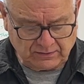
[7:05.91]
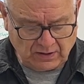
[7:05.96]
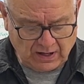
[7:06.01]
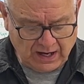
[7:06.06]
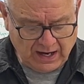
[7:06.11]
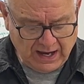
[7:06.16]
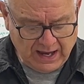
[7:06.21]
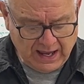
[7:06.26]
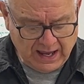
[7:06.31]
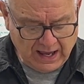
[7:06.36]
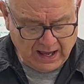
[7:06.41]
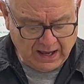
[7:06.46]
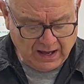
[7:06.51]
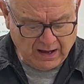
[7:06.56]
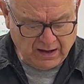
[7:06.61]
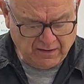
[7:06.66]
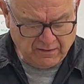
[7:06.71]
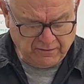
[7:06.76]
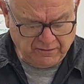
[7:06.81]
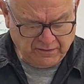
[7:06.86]
So I
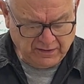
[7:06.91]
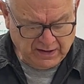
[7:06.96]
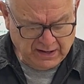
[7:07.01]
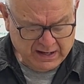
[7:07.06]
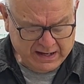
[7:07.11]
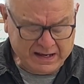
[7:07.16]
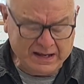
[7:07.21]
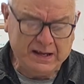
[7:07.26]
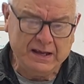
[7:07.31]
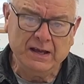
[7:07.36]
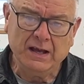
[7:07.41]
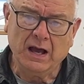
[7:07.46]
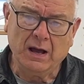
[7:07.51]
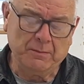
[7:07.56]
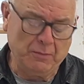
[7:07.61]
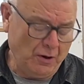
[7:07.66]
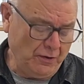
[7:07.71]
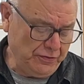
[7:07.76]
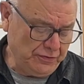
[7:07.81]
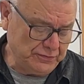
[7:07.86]
have
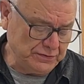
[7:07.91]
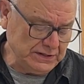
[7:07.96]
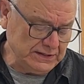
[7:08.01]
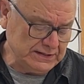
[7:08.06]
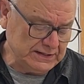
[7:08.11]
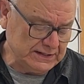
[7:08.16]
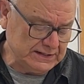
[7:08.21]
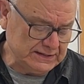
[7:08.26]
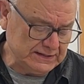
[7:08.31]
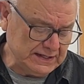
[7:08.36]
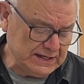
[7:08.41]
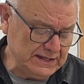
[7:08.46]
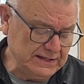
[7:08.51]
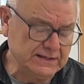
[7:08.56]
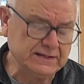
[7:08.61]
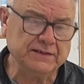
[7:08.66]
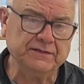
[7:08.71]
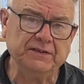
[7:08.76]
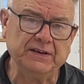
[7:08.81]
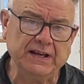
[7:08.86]
about
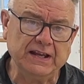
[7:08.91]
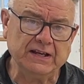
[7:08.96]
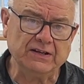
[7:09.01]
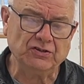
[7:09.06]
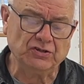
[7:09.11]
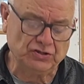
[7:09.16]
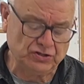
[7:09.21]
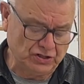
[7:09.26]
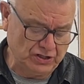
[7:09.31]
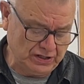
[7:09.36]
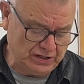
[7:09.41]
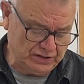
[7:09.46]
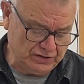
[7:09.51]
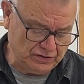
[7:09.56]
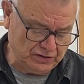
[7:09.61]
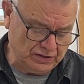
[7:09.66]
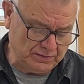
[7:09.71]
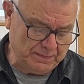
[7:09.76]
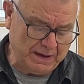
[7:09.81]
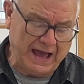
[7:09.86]
3/16 of an inch
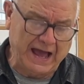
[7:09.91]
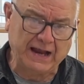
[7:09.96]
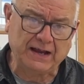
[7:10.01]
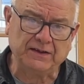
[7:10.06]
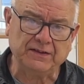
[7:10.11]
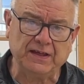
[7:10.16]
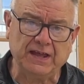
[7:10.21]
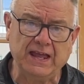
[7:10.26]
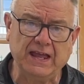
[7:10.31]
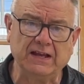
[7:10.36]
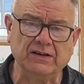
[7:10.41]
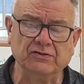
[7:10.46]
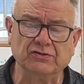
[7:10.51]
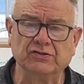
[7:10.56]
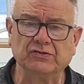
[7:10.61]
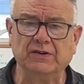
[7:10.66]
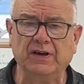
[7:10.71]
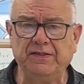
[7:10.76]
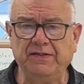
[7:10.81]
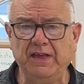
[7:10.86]
to the back of the
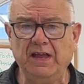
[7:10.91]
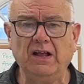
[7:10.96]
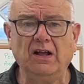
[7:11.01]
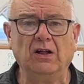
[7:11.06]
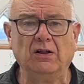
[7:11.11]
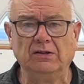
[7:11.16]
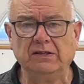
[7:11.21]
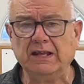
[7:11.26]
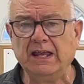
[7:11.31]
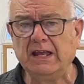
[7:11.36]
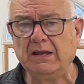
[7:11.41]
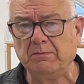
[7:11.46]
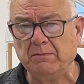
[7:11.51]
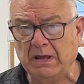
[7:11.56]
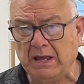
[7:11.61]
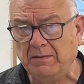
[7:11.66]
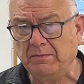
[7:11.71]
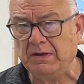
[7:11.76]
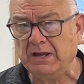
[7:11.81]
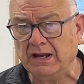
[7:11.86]
hinge. So I think I'll take
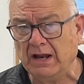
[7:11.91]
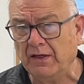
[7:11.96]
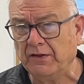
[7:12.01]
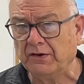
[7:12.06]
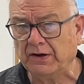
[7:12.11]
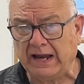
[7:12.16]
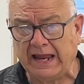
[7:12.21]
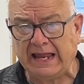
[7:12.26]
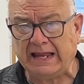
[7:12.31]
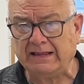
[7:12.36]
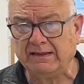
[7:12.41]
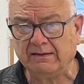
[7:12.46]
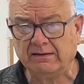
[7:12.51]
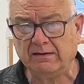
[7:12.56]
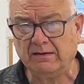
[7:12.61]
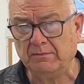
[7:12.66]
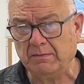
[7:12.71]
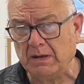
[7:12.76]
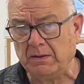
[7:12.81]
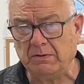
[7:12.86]
maybe another 1/8,
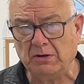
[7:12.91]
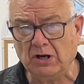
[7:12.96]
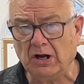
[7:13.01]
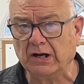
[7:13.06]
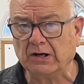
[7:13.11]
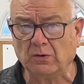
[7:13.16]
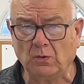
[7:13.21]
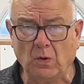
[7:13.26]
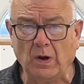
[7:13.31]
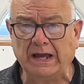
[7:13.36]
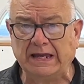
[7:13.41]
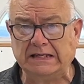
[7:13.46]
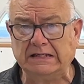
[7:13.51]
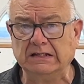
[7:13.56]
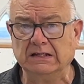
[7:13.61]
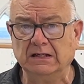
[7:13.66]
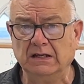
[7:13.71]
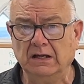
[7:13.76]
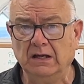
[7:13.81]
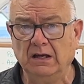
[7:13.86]
maybe not quite,